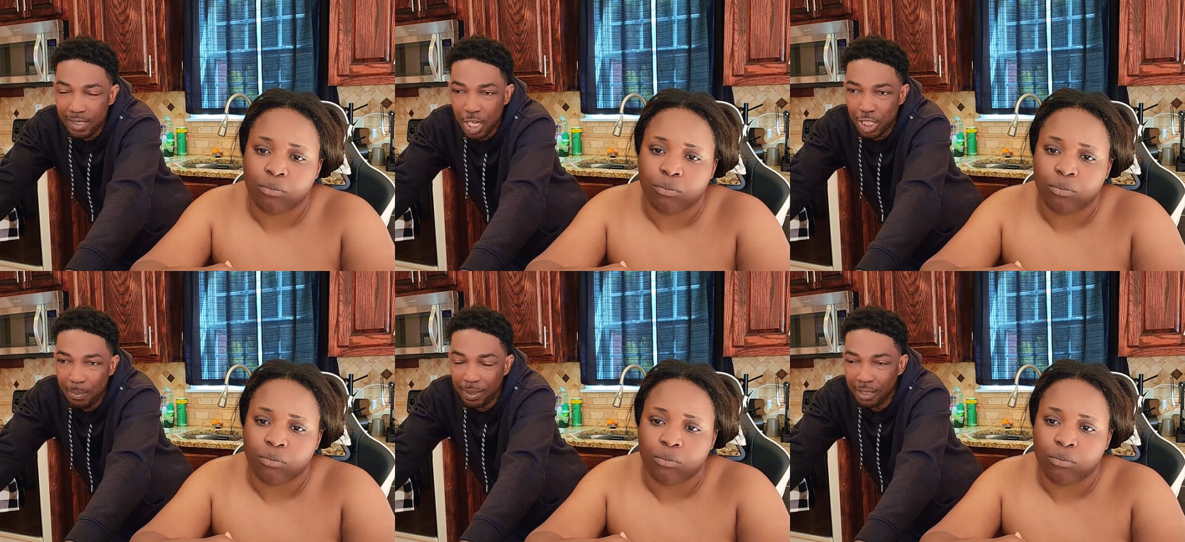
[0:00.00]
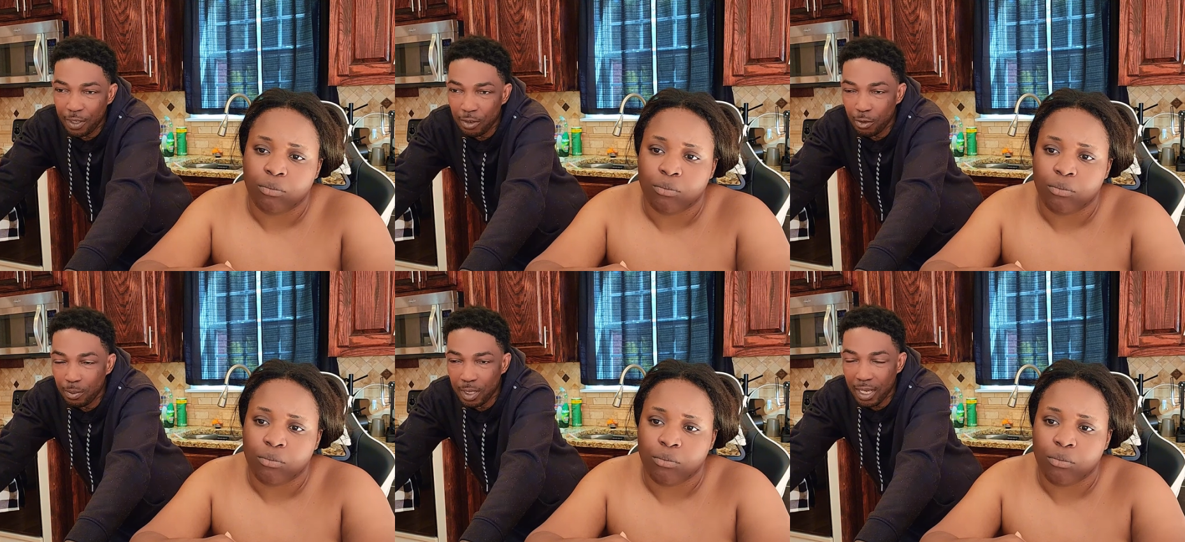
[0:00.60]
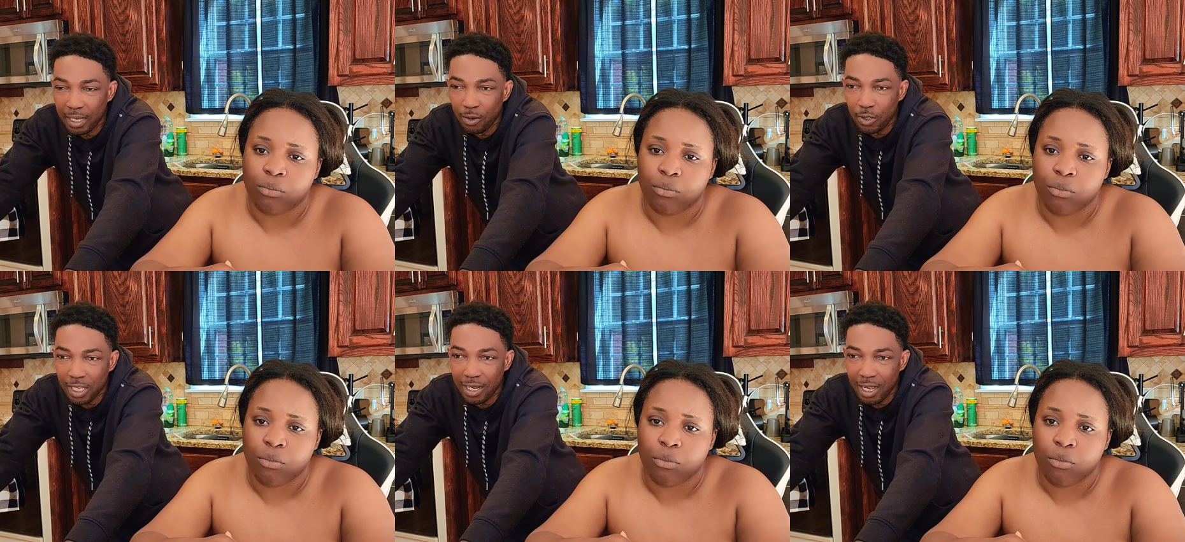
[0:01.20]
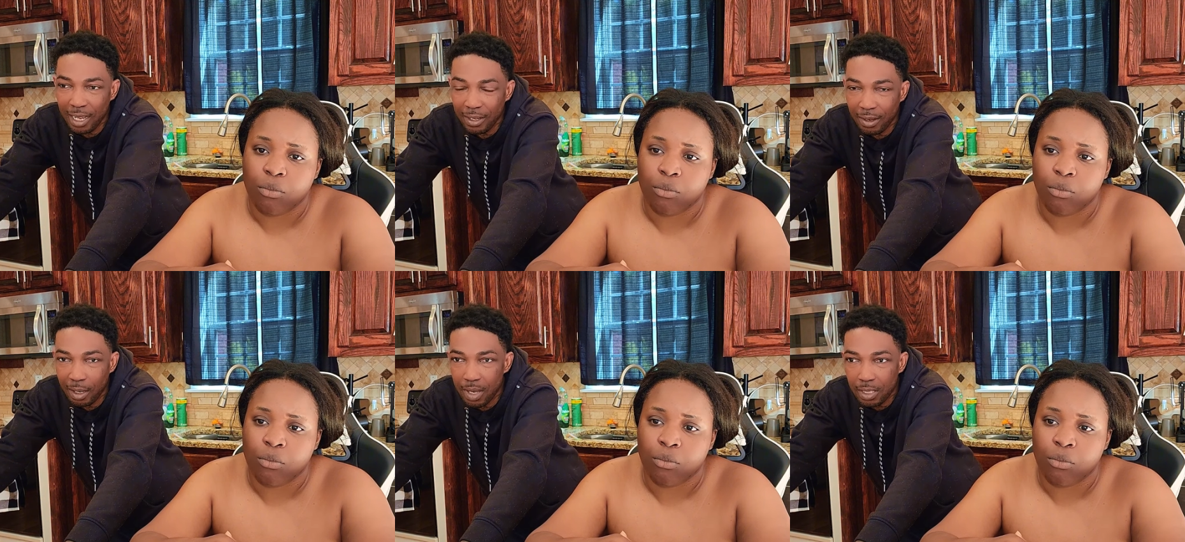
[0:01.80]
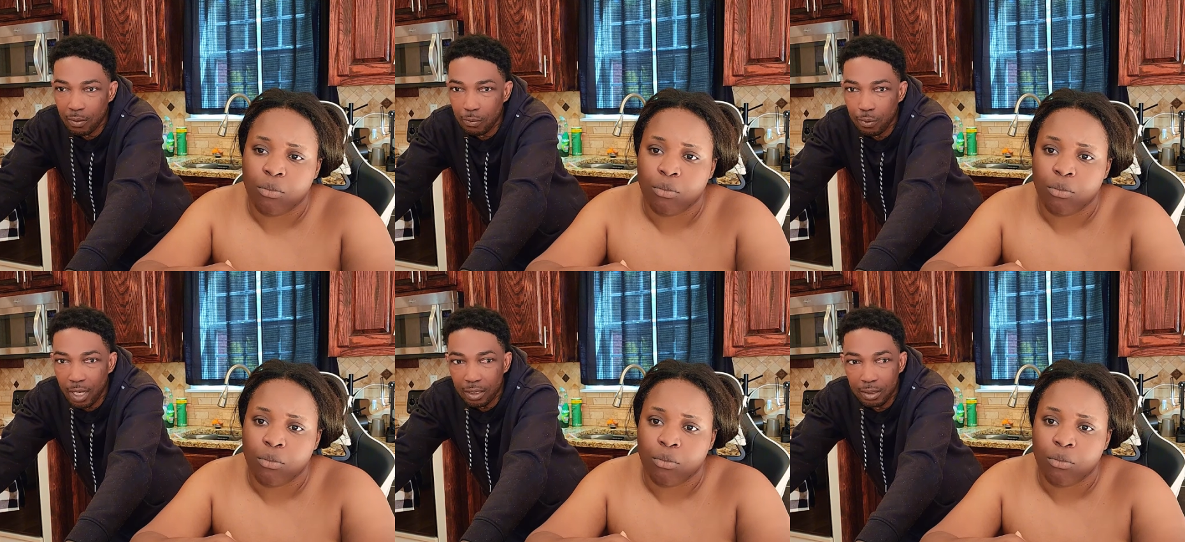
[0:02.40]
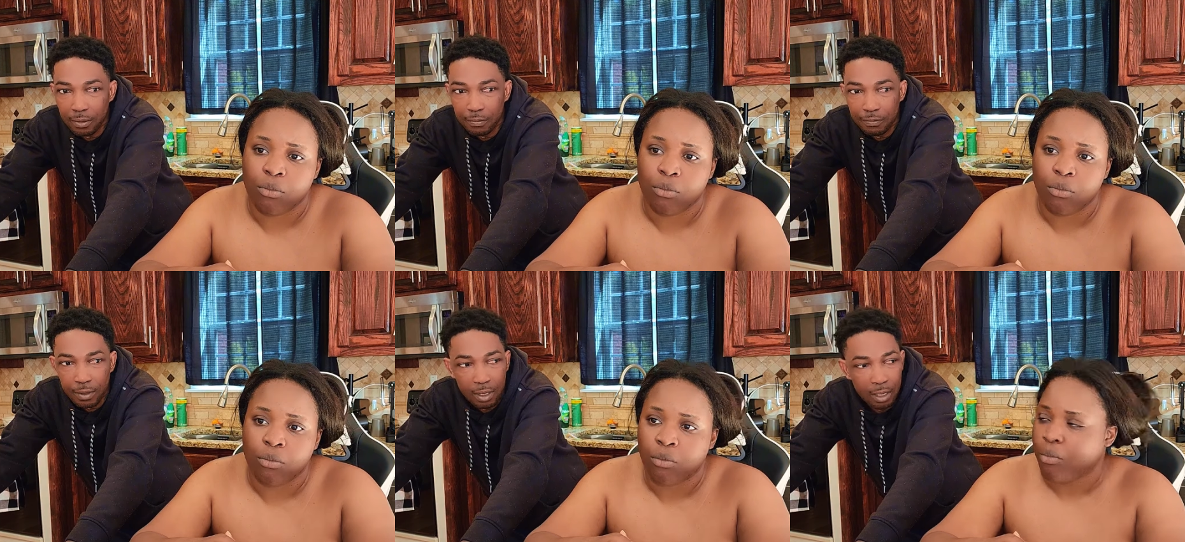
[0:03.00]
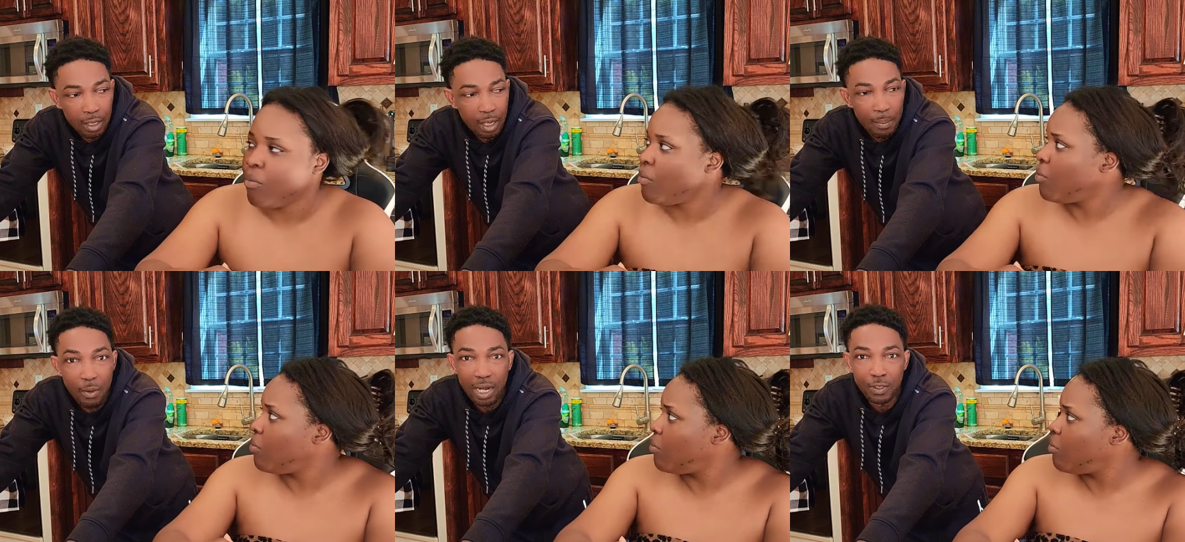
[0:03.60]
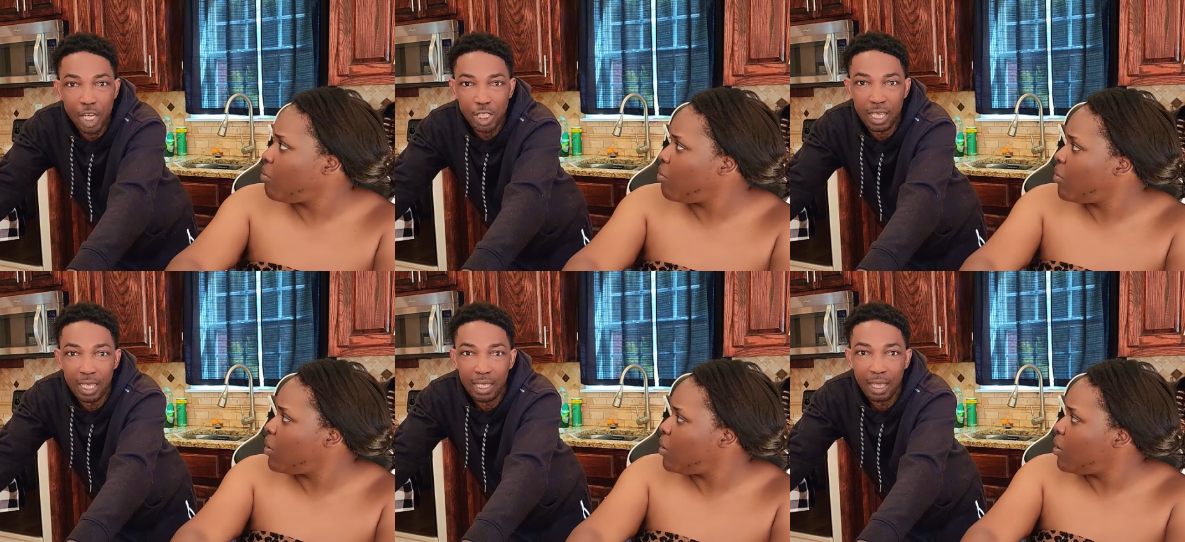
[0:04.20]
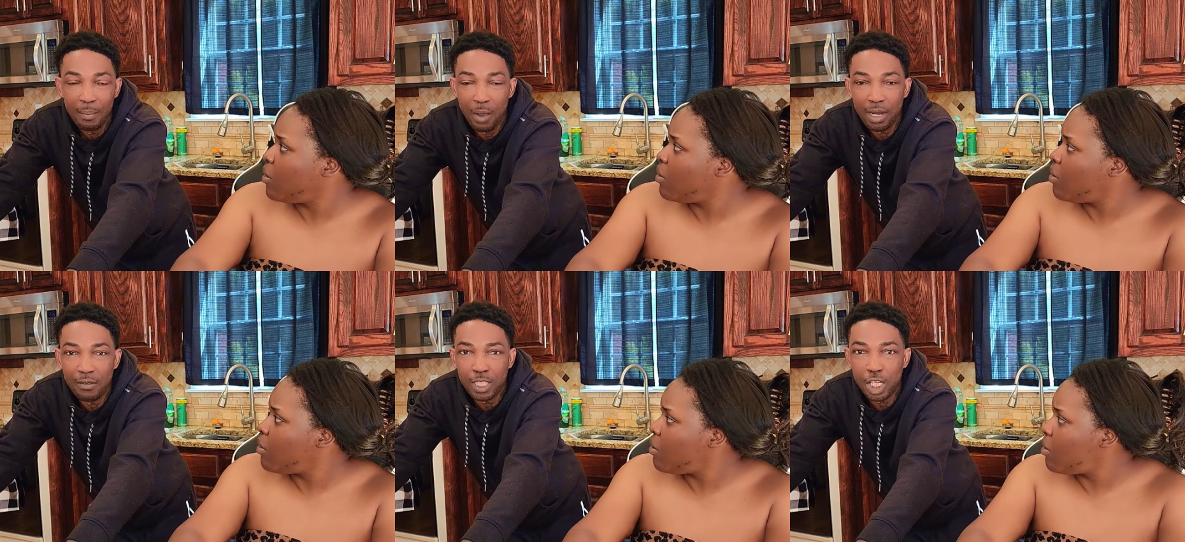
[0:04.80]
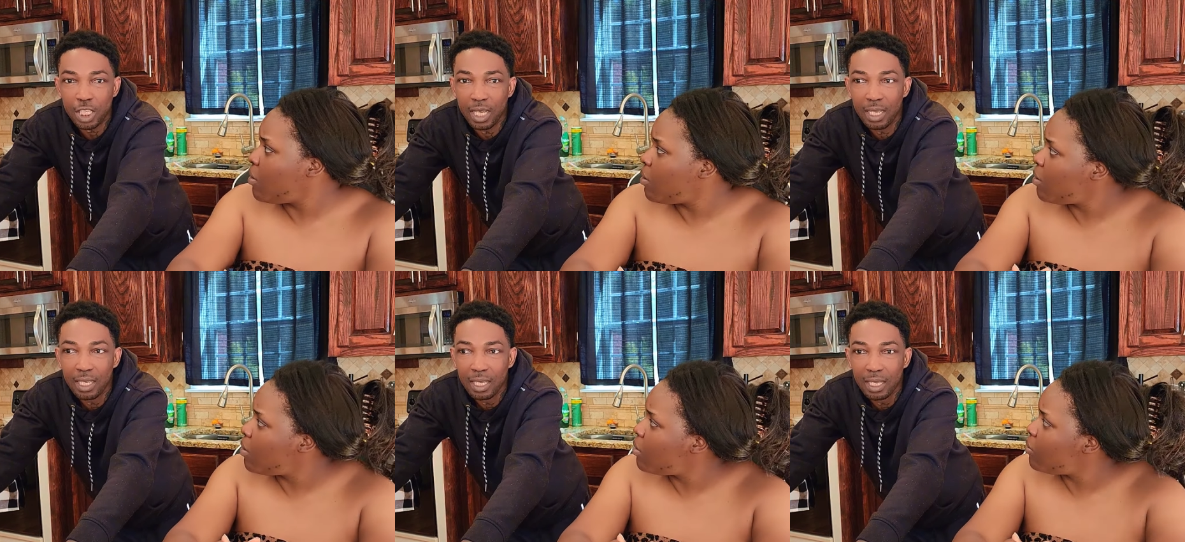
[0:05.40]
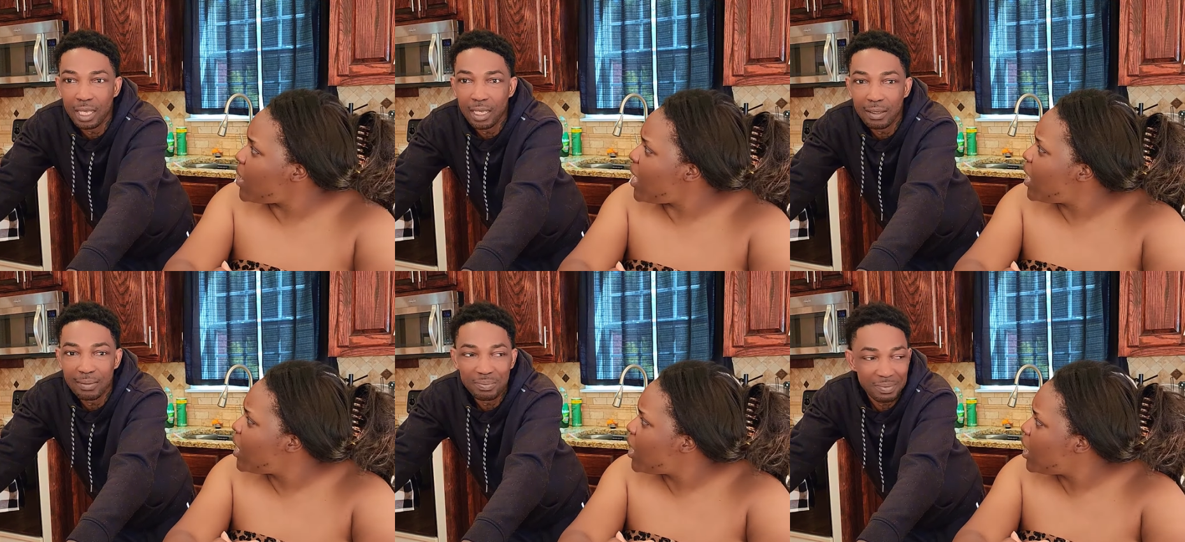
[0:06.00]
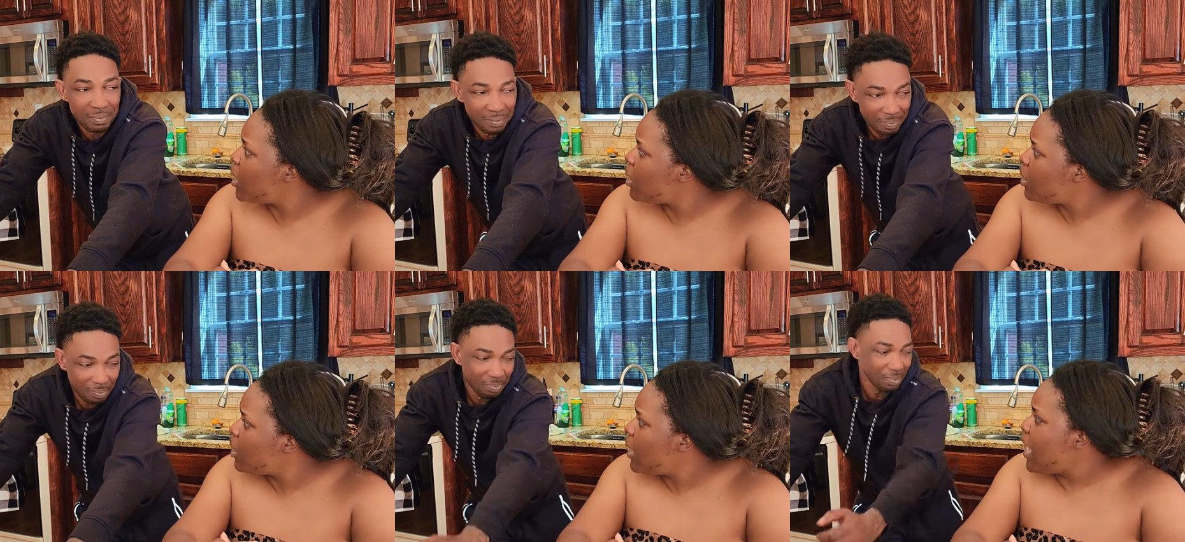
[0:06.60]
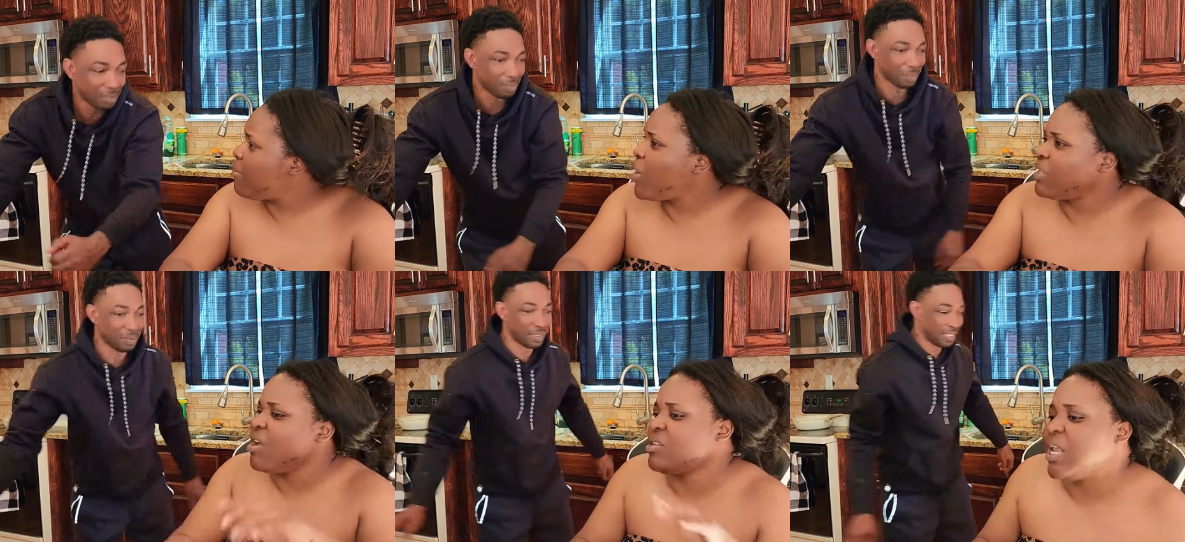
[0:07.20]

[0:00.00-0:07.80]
Speaker 1: and Sasha play video with me in your house. A dagger girl. And me say, what the? Me want the Sasha. Me want the Sasha.
Speaker 2: What? that boy don't